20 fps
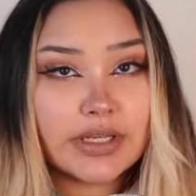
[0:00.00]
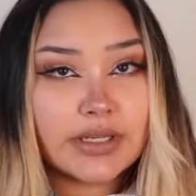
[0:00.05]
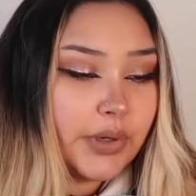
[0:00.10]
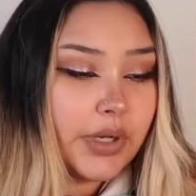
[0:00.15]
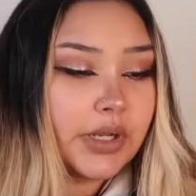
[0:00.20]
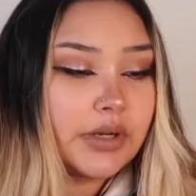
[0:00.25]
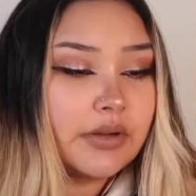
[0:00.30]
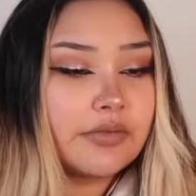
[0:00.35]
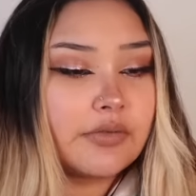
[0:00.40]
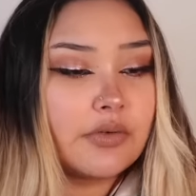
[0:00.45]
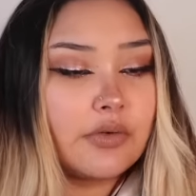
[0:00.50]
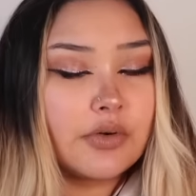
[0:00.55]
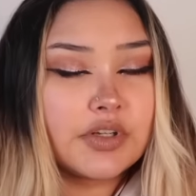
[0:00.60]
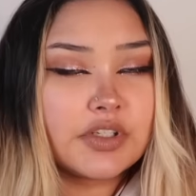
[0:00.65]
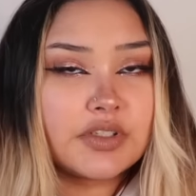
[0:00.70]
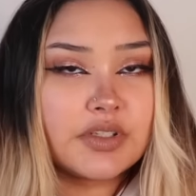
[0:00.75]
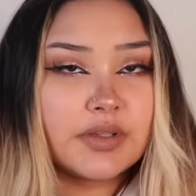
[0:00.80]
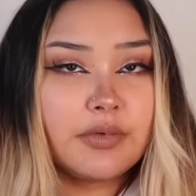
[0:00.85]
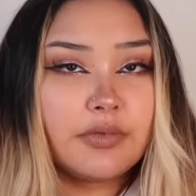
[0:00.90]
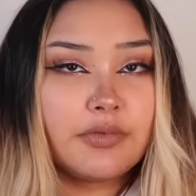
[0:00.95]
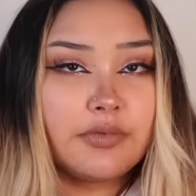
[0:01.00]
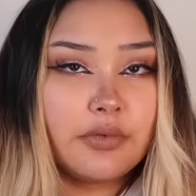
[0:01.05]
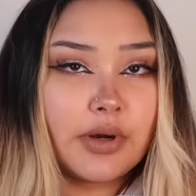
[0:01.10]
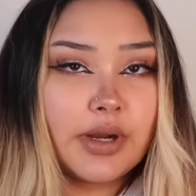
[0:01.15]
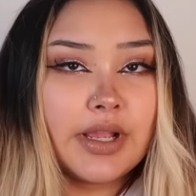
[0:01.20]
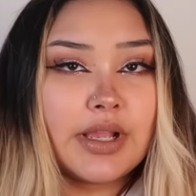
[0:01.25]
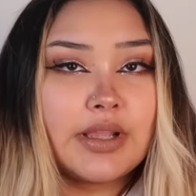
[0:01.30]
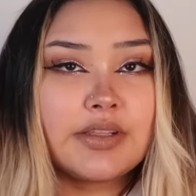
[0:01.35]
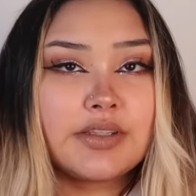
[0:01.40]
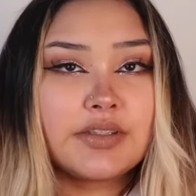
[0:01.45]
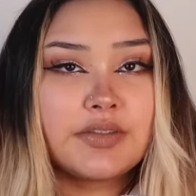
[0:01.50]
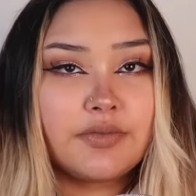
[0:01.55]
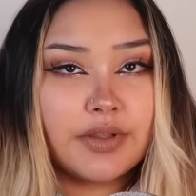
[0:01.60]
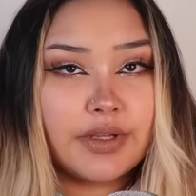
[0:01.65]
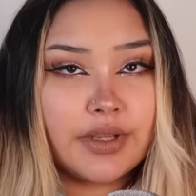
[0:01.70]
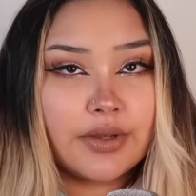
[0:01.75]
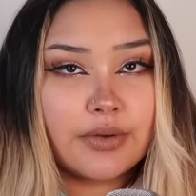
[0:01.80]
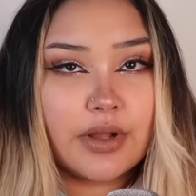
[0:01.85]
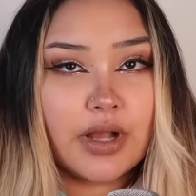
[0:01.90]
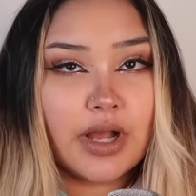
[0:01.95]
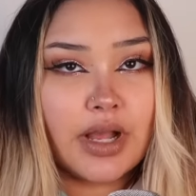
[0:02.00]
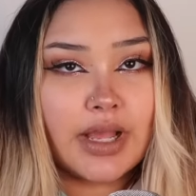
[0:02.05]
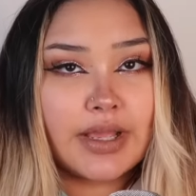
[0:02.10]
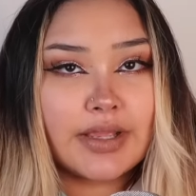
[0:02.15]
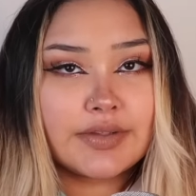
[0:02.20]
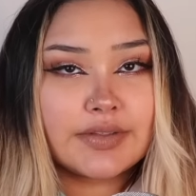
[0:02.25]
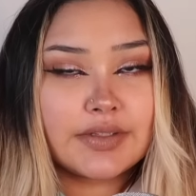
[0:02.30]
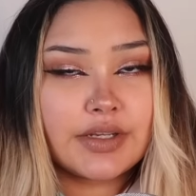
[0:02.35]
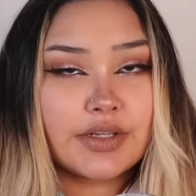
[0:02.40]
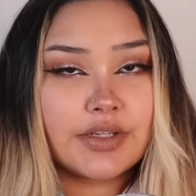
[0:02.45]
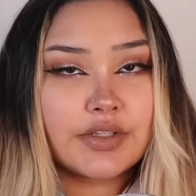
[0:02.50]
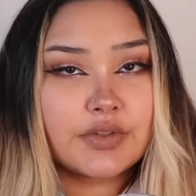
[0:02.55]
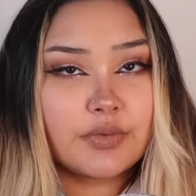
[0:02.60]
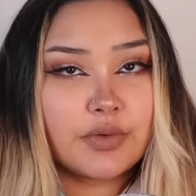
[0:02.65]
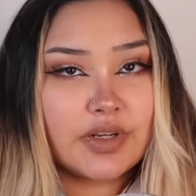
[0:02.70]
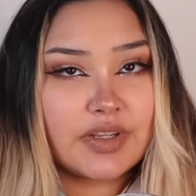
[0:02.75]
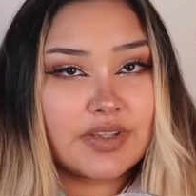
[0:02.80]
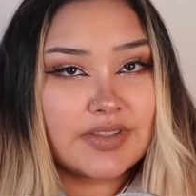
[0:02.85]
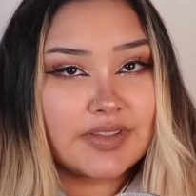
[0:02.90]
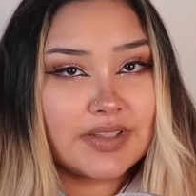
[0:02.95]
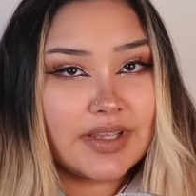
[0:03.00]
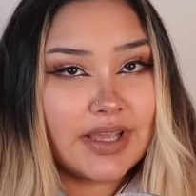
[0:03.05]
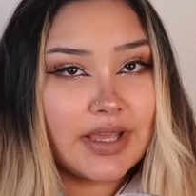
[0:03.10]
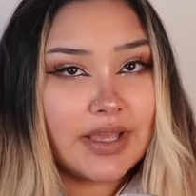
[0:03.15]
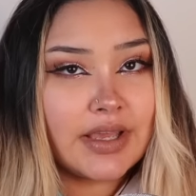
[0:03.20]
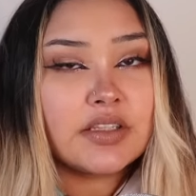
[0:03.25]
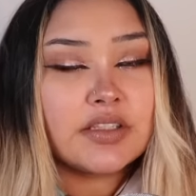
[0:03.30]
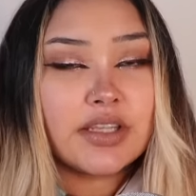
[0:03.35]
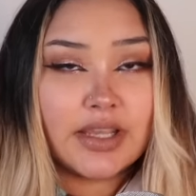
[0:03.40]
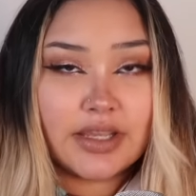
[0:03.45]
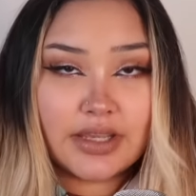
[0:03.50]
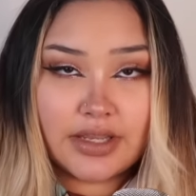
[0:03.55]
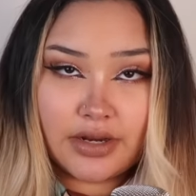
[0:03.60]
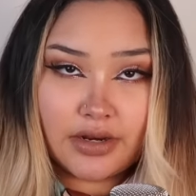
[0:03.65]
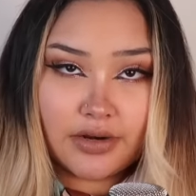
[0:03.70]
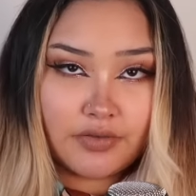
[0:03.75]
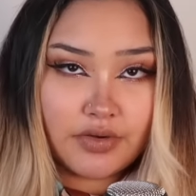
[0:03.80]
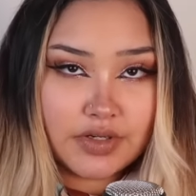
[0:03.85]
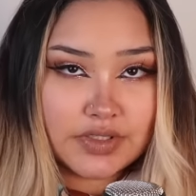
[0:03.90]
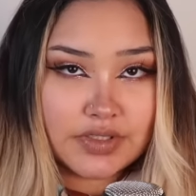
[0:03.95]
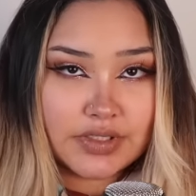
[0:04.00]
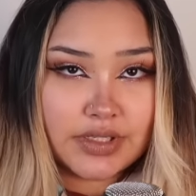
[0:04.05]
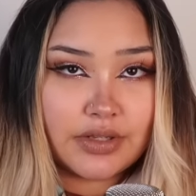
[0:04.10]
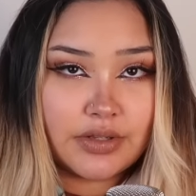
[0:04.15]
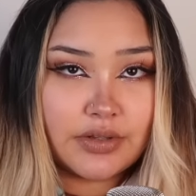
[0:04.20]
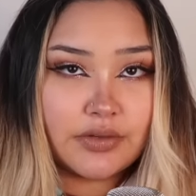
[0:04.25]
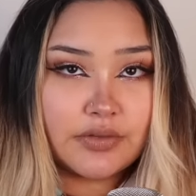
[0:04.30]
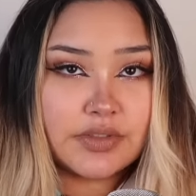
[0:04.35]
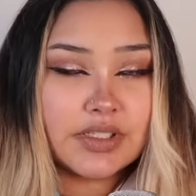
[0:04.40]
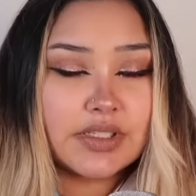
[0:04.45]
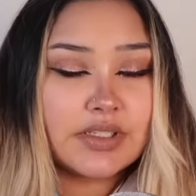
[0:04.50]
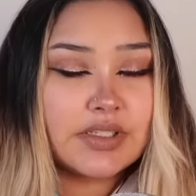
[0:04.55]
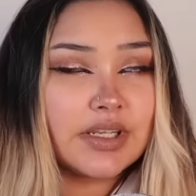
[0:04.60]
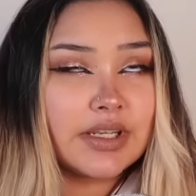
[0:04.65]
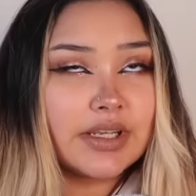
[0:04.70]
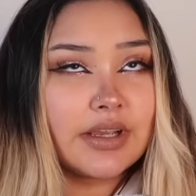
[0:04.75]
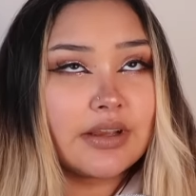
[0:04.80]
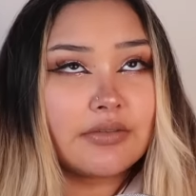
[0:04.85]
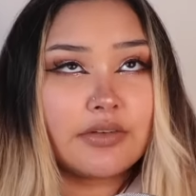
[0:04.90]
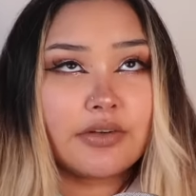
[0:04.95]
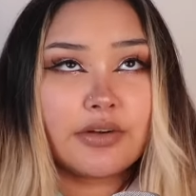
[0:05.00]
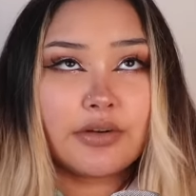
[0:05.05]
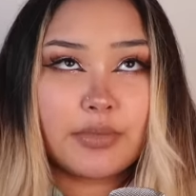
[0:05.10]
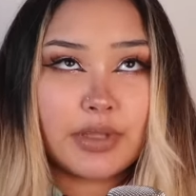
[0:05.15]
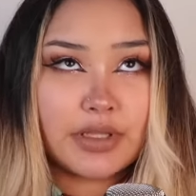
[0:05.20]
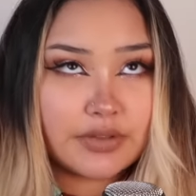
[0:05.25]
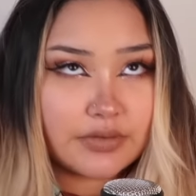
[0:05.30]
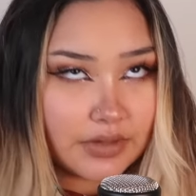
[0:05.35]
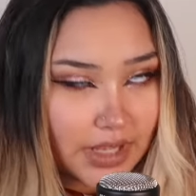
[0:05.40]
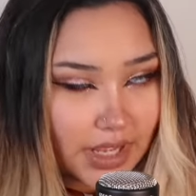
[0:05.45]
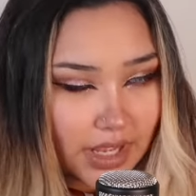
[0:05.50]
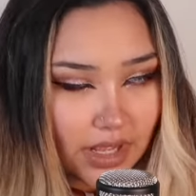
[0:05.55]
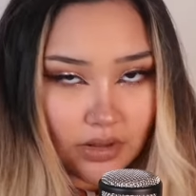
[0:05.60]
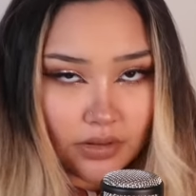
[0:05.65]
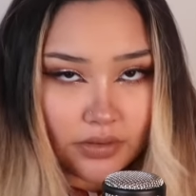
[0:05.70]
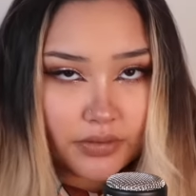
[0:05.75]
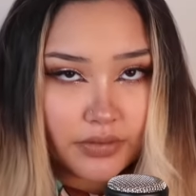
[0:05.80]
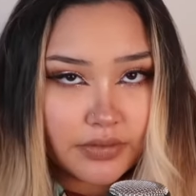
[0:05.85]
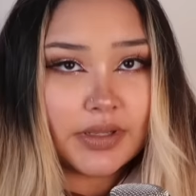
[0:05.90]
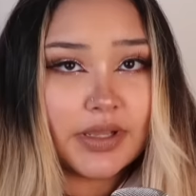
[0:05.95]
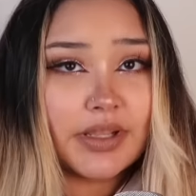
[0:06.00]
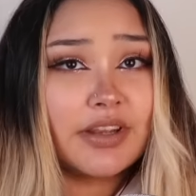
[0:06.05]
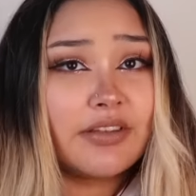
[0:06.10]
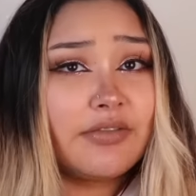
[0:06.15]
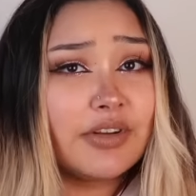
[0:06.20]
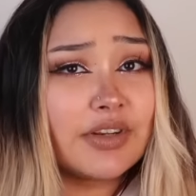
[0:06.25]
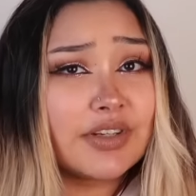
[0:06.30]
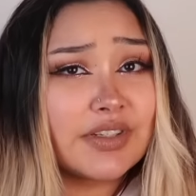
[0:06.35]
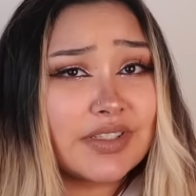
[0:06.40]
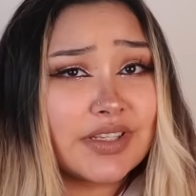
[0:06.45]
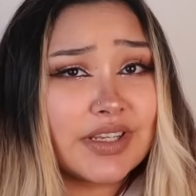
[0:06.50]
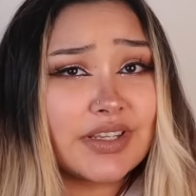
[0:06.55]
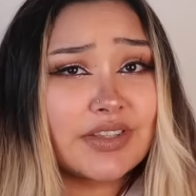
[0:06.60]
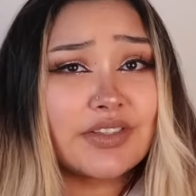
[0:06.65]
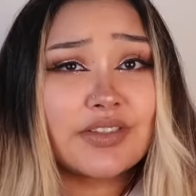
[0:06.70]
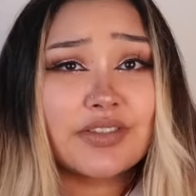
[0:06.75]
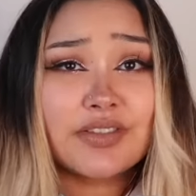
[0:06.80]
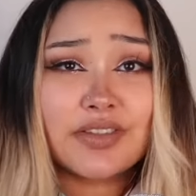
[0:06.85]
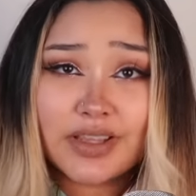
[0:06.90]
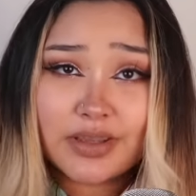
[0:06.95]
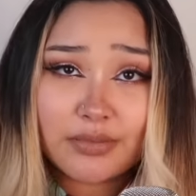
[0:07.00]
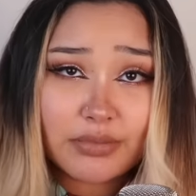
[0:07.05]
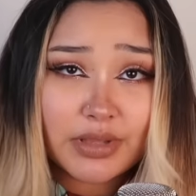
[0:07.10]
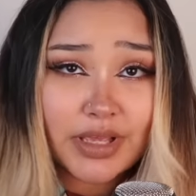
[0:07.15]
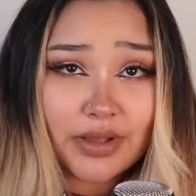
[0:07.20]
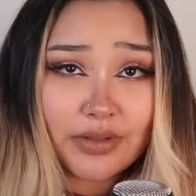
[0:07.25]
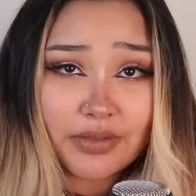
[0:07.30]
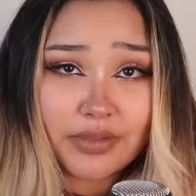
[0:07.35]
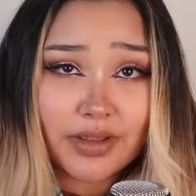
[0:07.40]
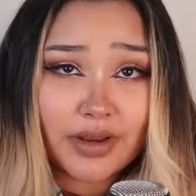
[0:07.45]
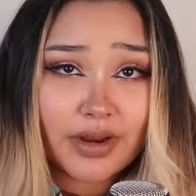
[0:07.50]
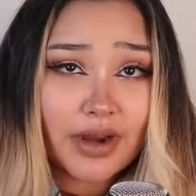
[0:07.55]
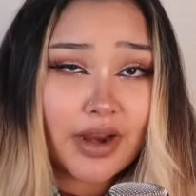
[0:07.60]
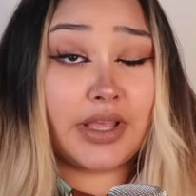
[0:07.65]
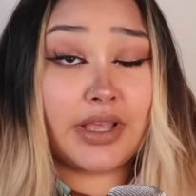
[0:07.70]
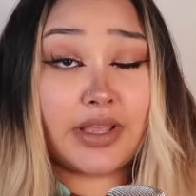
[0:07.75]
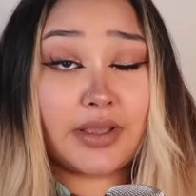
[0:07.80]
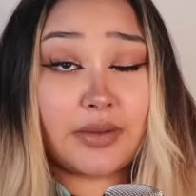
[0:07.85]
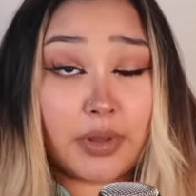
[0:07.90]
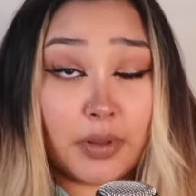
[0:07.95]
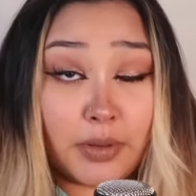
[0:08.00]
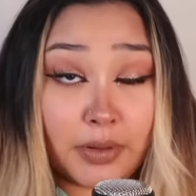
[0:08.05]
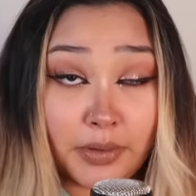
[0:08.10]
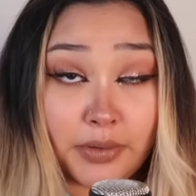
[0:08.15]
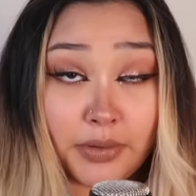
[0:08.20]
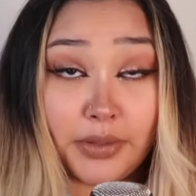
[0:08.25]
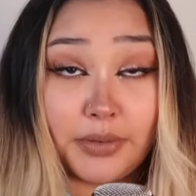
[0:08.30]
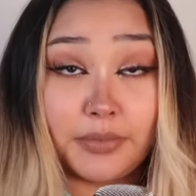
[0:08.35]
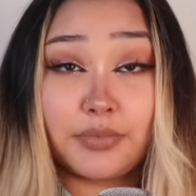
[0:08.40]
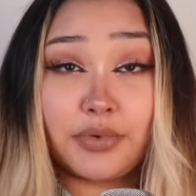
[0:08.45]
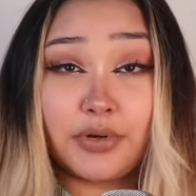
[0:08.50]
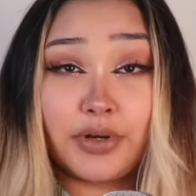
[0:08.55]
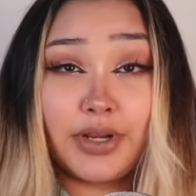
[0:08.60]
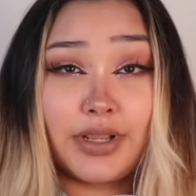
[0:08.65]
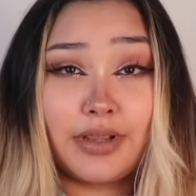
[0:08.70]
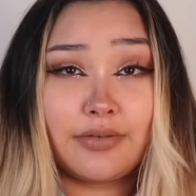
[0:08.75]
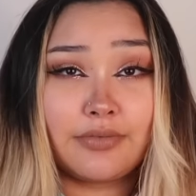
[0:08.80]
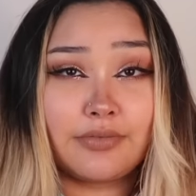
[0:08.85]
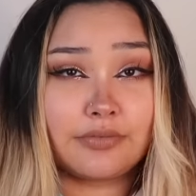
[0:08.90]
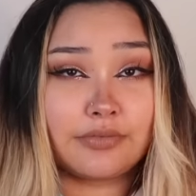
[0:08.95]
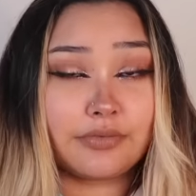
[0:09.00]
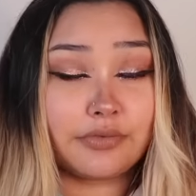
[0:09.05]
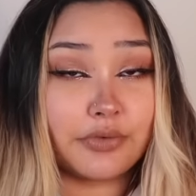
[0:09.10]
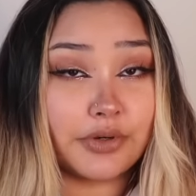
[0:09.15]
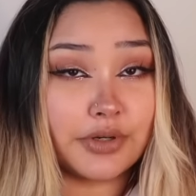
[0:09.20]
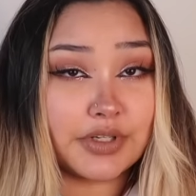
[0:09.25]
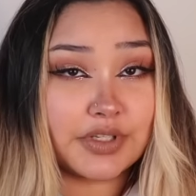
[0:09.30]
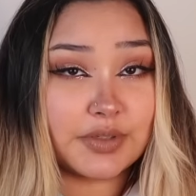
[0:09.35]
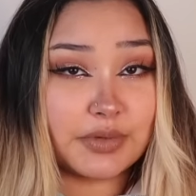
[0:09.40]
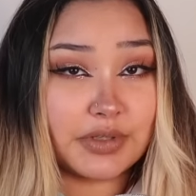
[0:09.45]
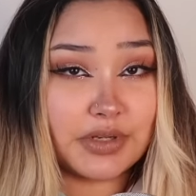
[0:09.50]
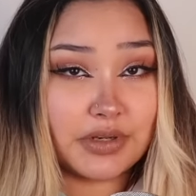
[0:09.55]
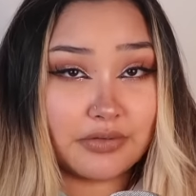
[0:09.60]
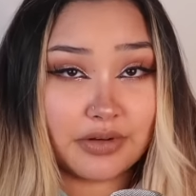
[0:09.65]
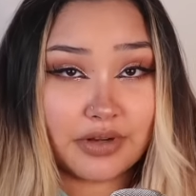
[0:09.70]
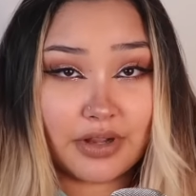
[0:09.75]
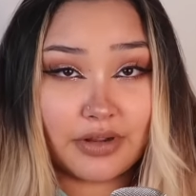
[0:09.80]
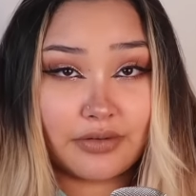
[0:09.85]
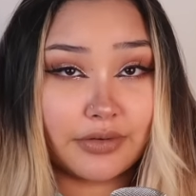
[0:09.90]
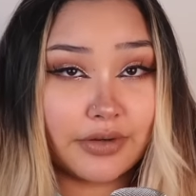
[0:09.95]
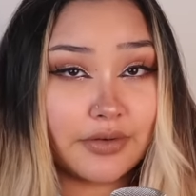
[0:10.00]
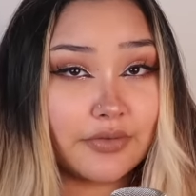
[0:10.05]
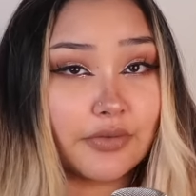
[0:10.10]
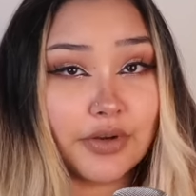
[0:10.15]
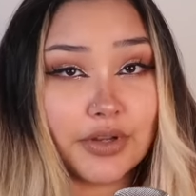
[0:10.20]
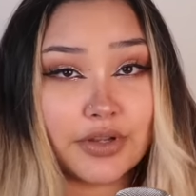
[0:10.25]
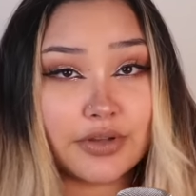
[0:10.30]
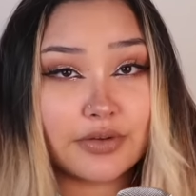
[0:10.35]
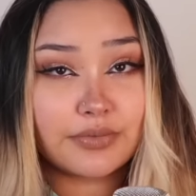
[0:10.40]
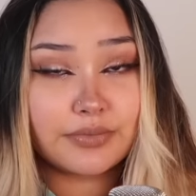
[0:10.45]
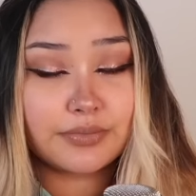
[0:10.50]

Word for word: But of course, before I end this video, guys, I just want to say, take care of yourselves, take care of your mental health, and if you're sick just like me out there, I, I'm praying for a speedy recovery for you.